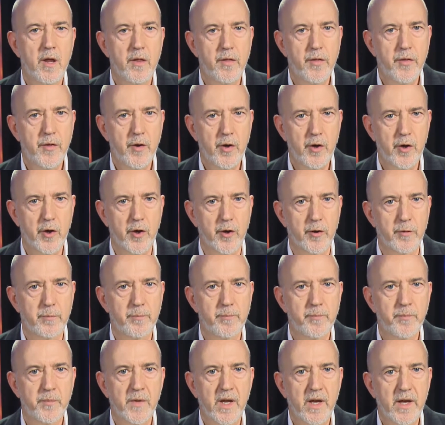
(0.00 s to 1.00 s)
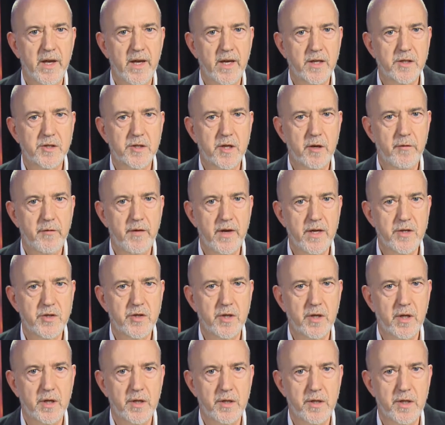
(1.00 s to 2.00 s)
Third,
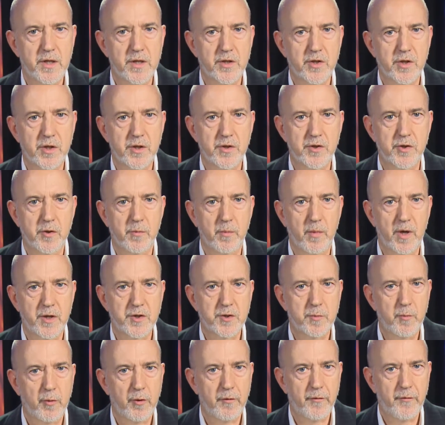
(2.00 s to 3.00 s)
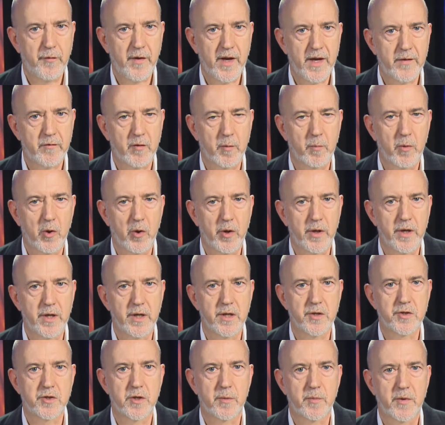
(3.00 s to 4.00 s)
excavation conditions are much more favorable in
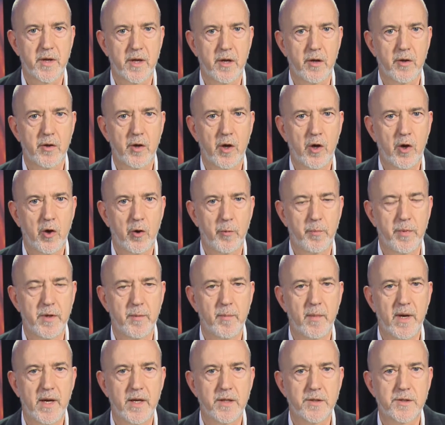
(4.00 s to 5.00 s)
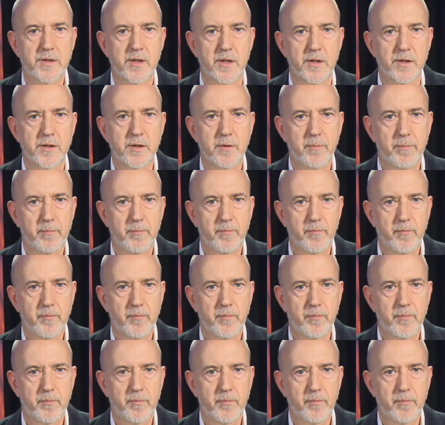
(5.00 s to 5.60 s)
Egypt than on the Hopi mesas.